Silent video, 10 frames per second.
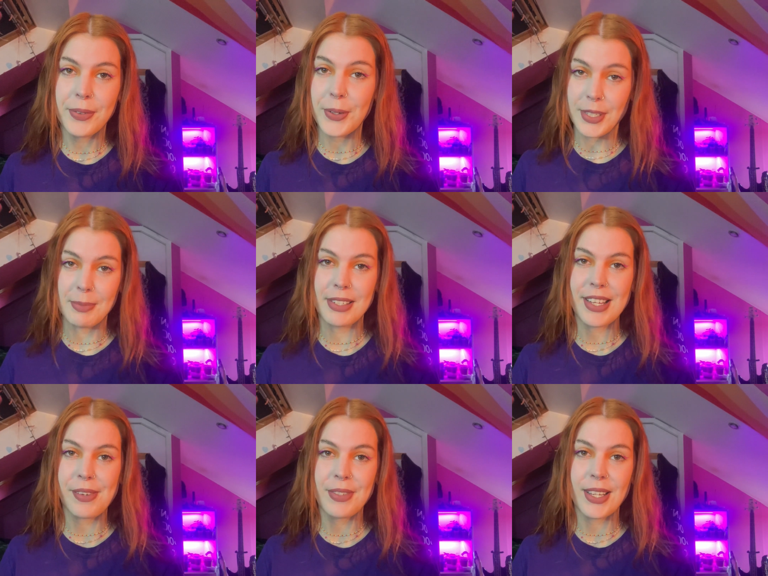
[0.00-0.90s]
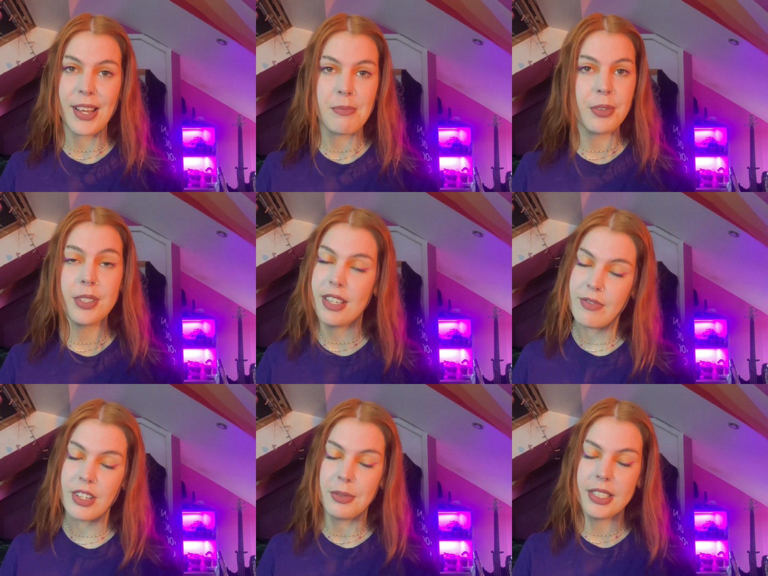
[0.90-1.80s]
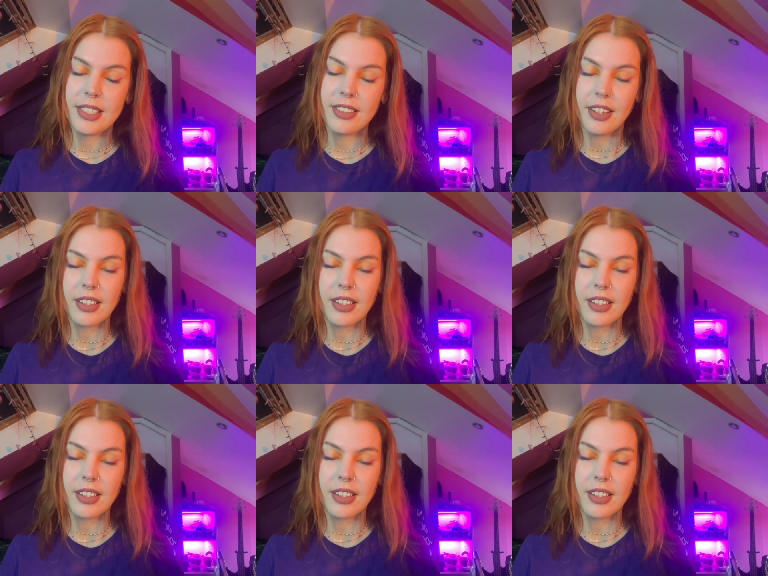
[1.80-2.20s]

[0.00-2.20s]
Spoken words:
forced myself to like boys even though I didn't.